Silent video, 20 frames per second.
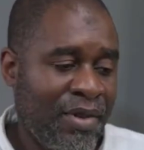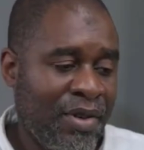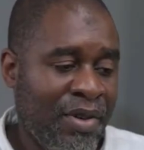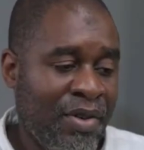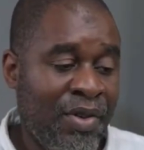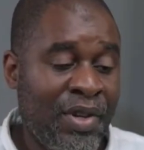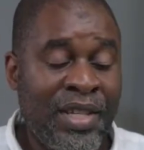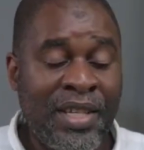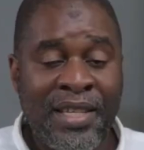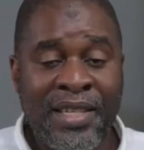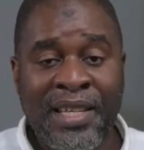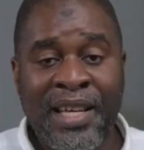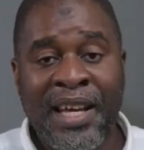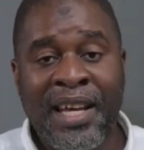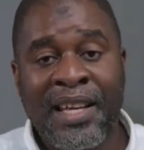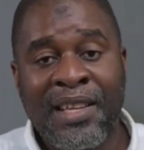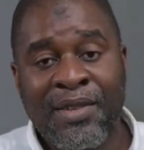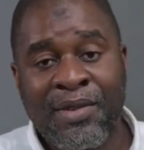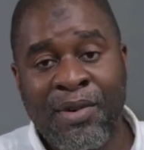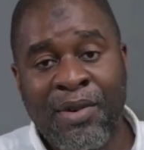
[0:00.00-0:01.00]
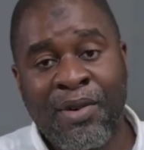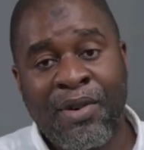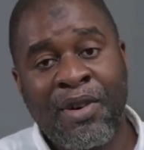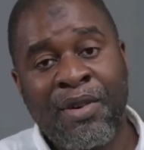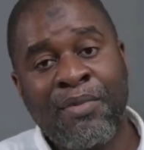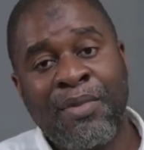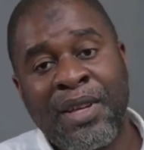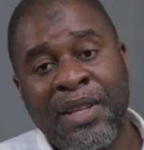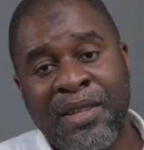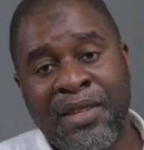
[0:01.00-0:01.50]
criticize or
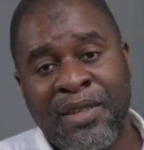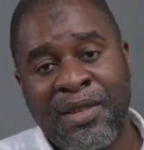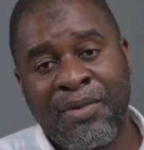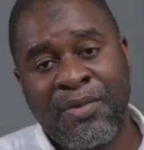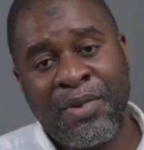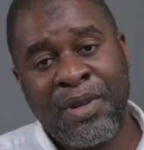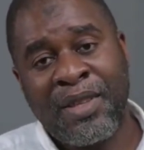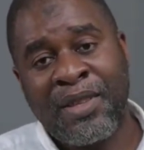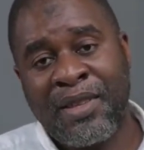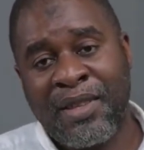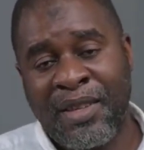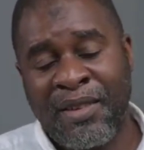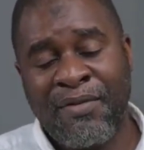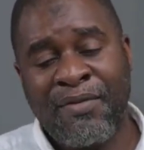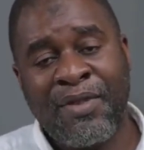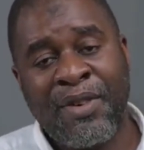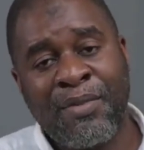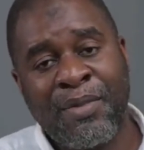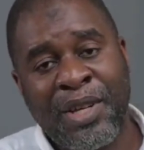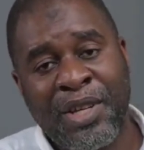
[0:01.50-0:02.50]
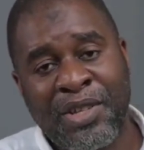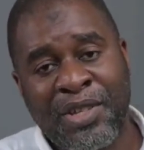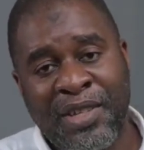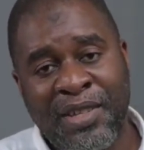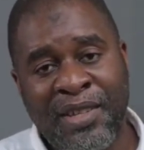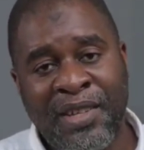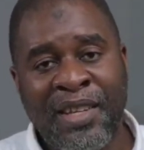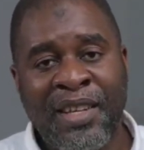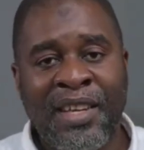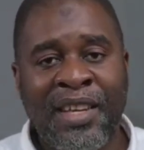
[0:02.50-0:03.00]
comment with information.
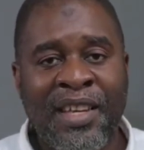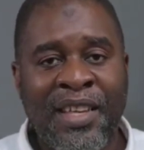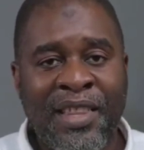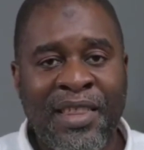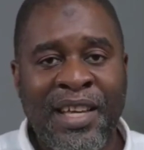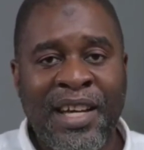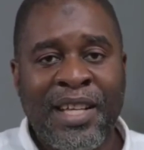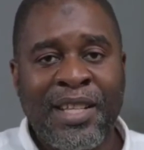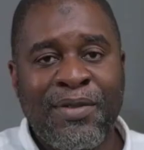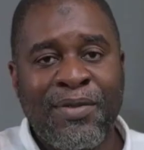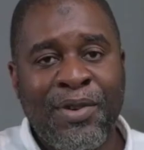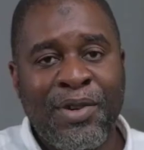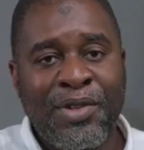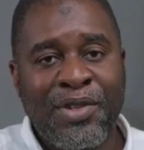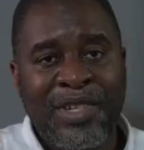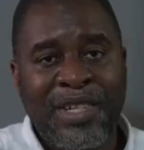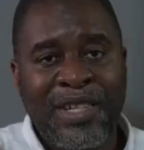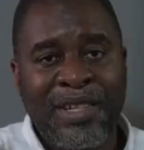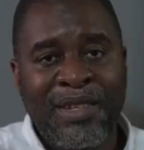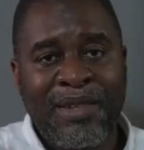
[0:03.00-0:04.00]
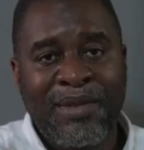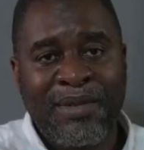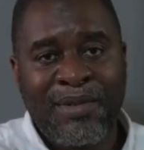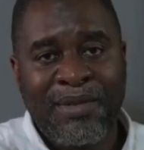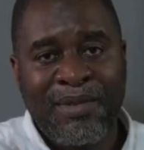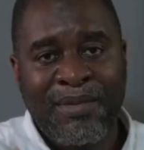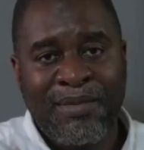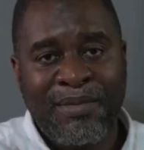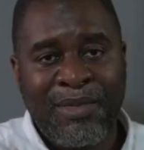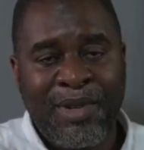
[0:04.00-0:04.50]
Thanks for watching.
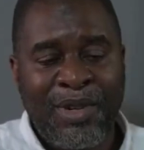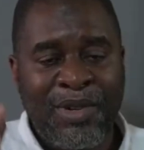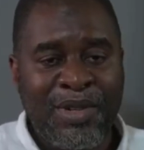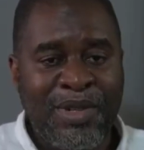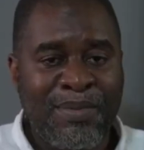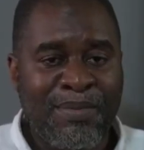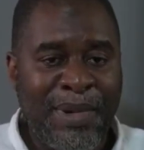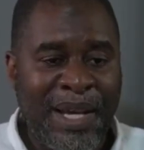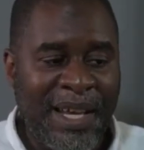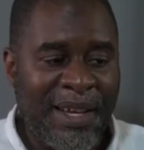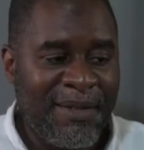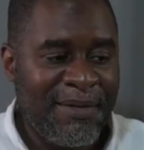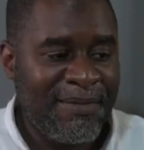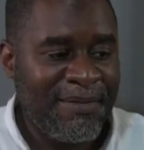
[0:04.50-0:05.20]
Mulos, bye.